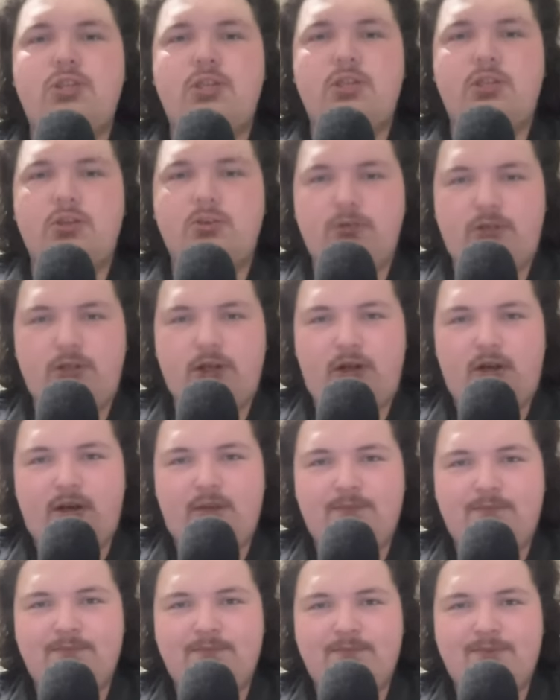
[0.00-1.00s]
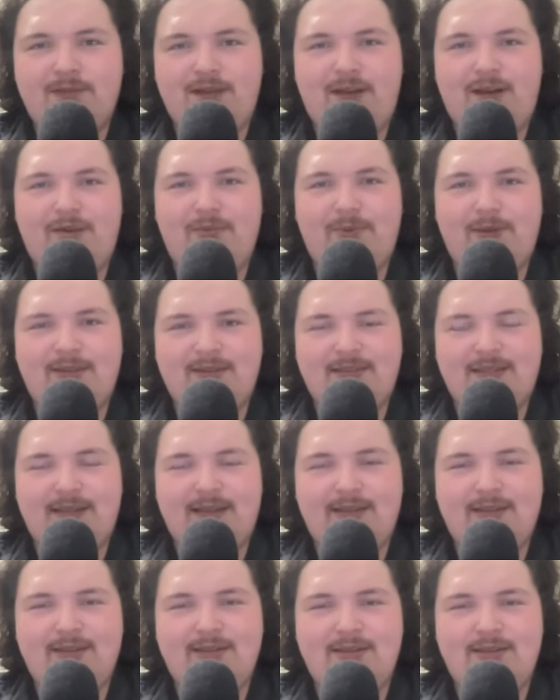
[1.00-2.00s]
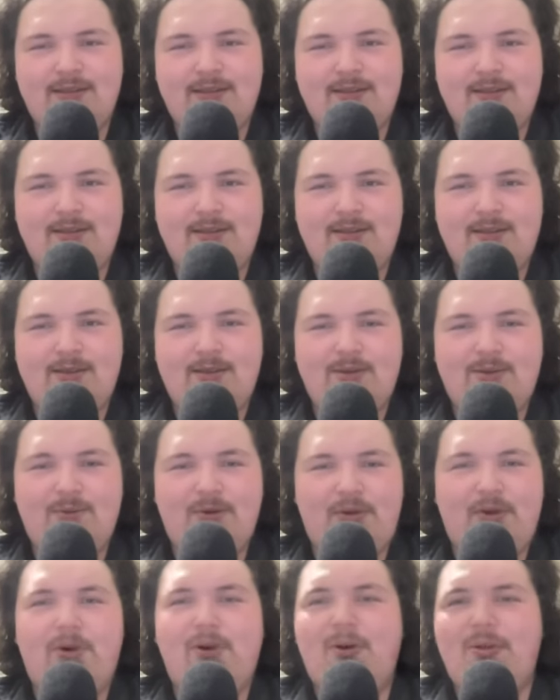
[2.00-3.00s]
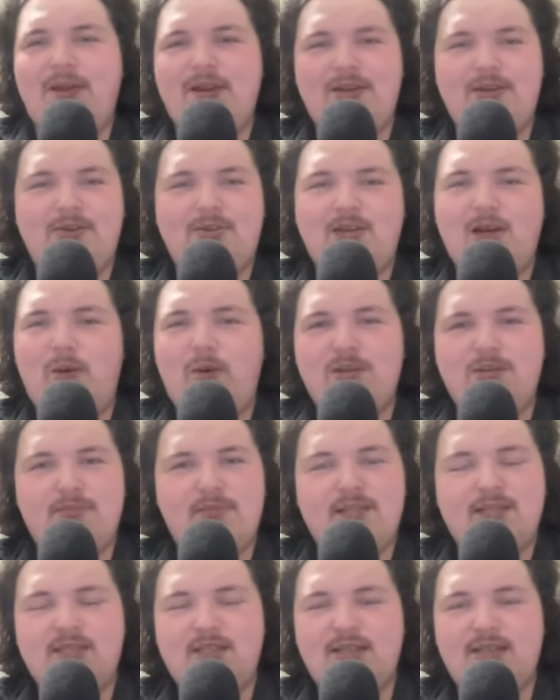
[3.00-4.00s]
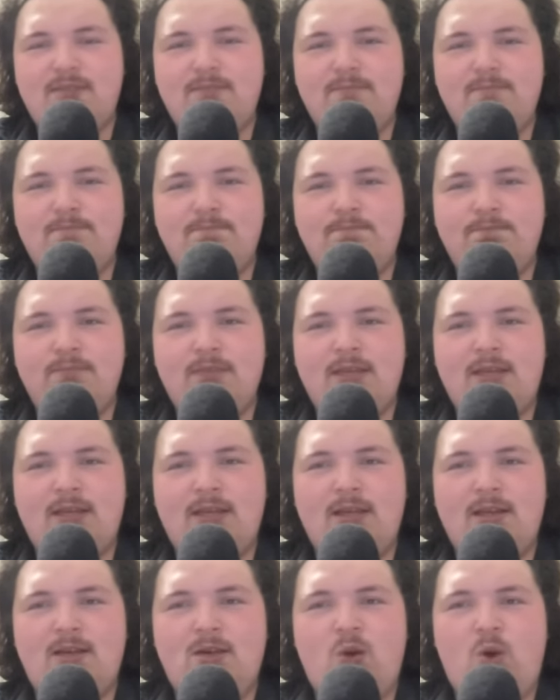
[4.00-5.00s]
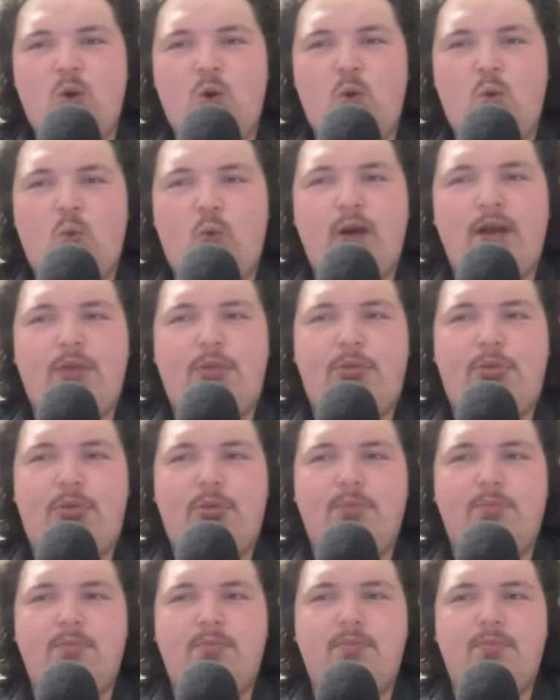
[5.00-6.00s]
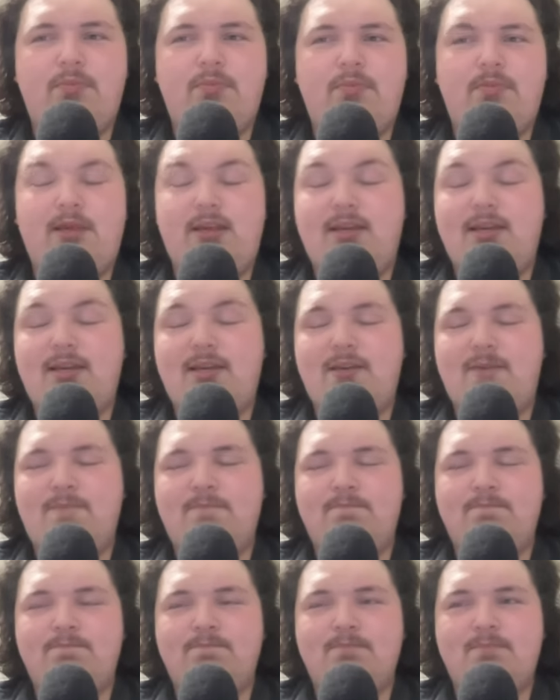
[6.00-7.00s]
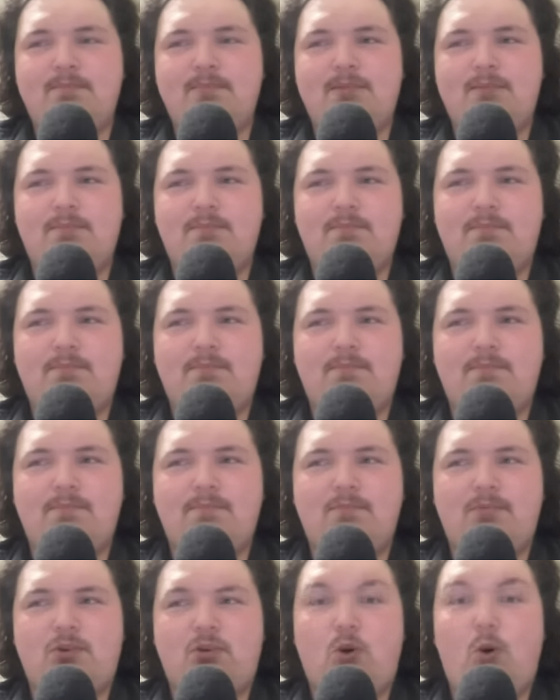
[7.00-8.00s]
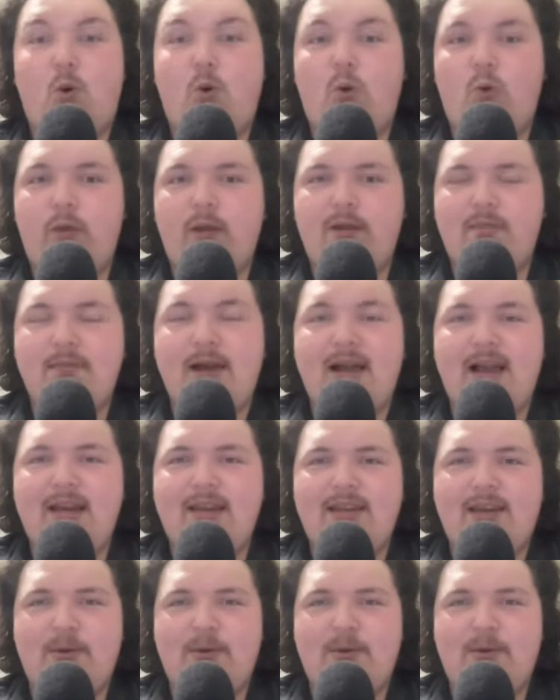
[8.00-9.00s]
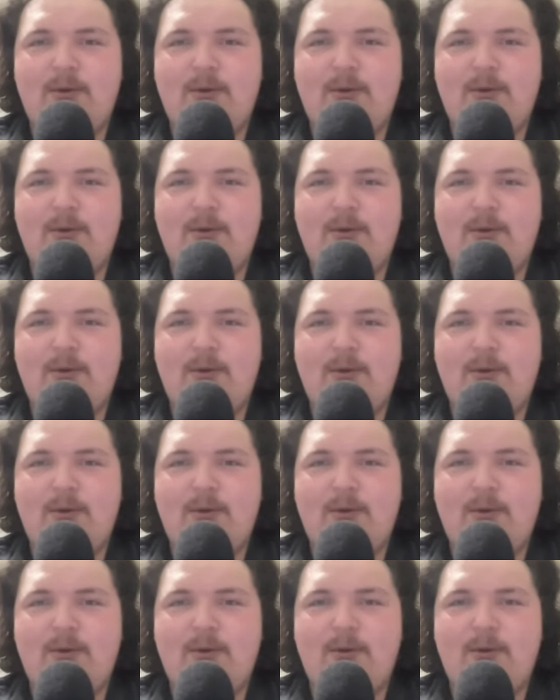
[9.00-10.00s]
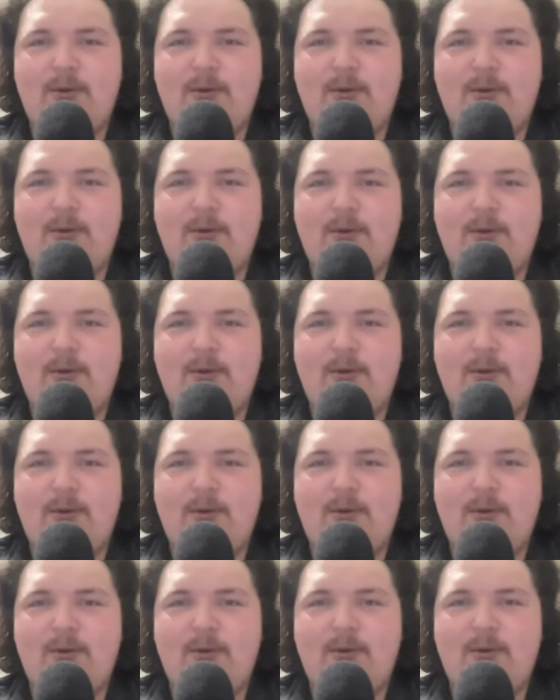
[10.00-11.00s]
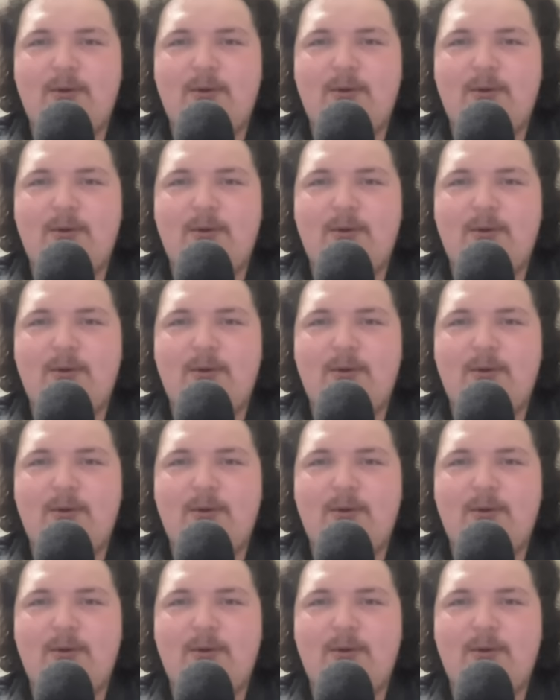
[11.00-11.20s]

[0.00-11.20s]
to Utah on Wednesday, with all that Utah was missing, with the goal in mind that we've seen Utah have down the stretch of this season,